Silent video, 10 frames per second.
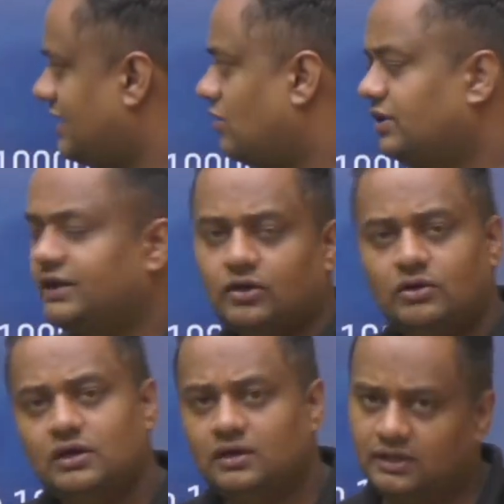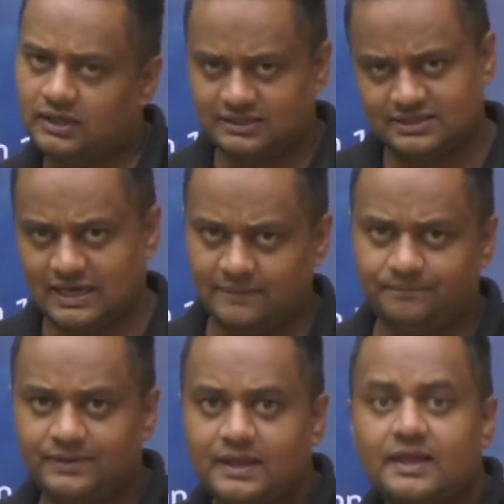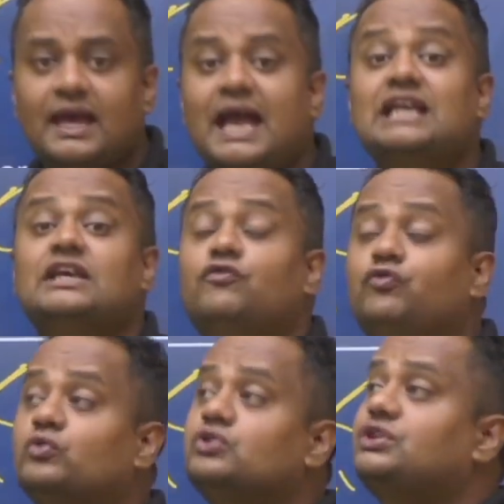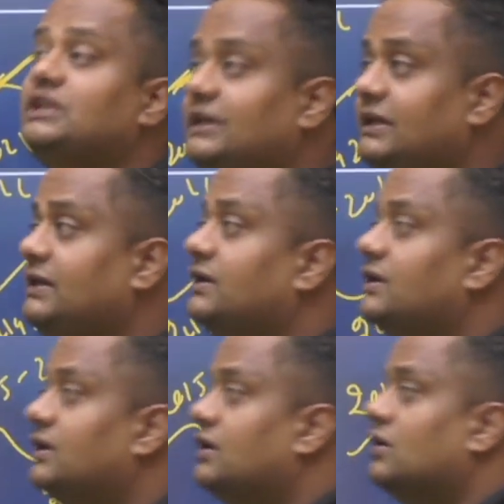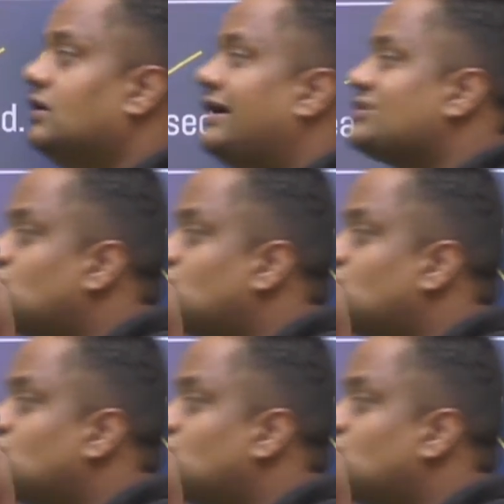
I already told is same. And if you see a